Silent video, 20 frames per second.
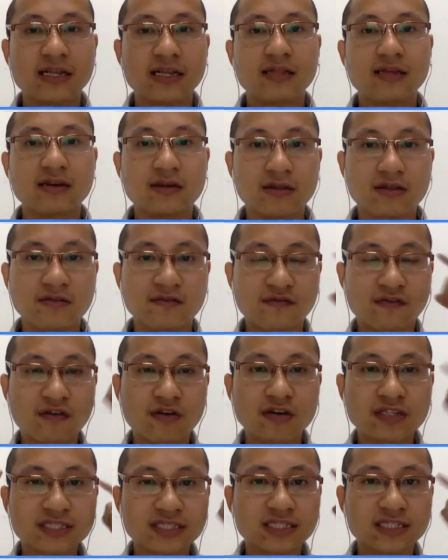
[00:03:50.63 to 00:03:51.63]
the
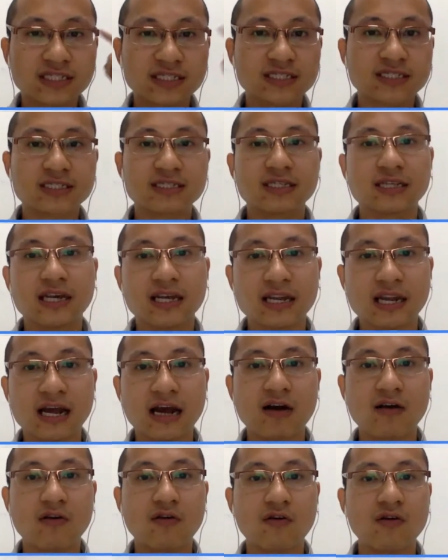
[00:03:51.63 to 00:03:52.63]
voices, and
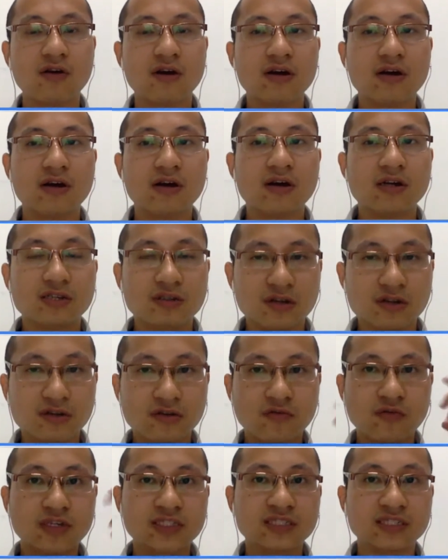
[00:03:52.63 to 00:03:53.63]
how
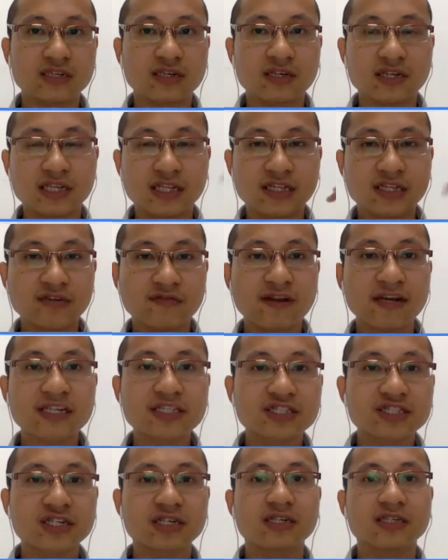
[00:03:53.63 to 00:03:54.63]
what's the
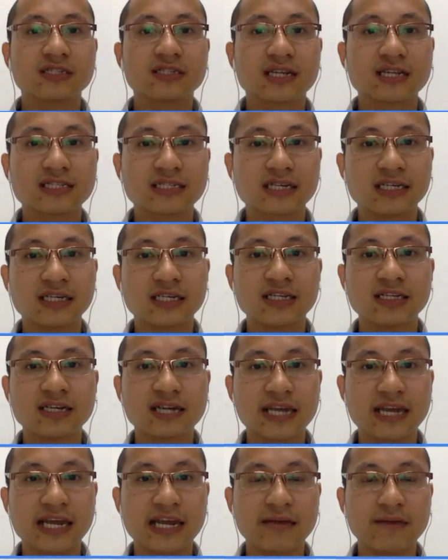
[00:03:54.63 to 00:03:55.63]
interaction. That's the inner
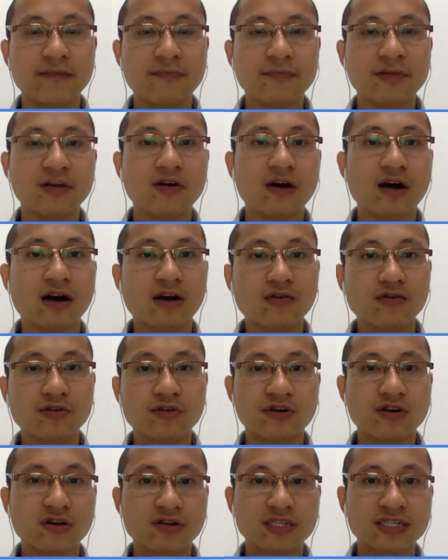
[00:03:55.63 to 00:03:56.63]
game, or how
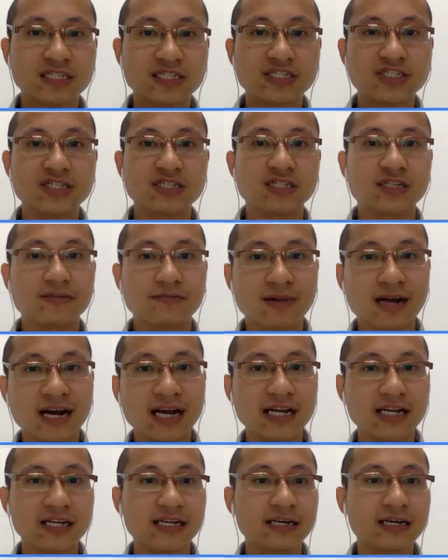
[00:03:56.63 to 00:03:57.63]
you condition the
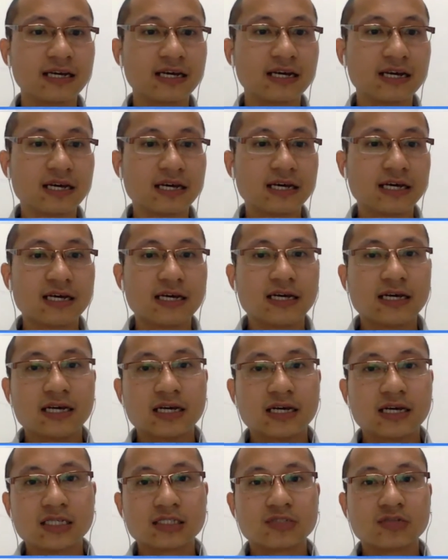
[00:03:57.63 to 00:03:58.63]
mind.
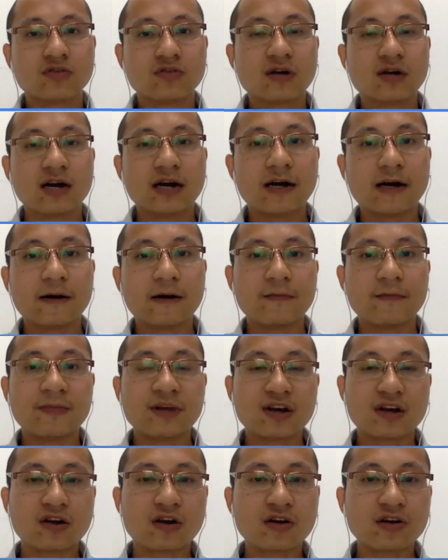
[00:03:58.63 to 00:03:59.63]
So,
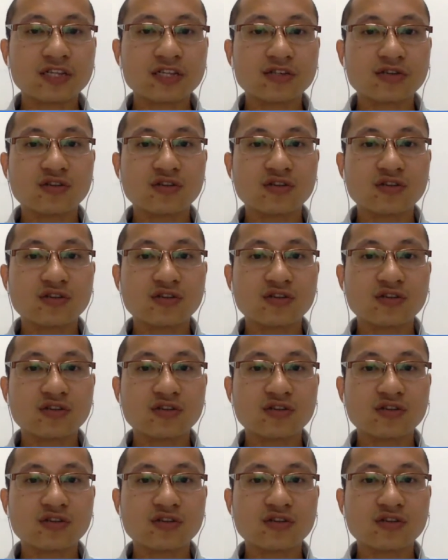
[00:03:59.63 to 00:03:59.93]
according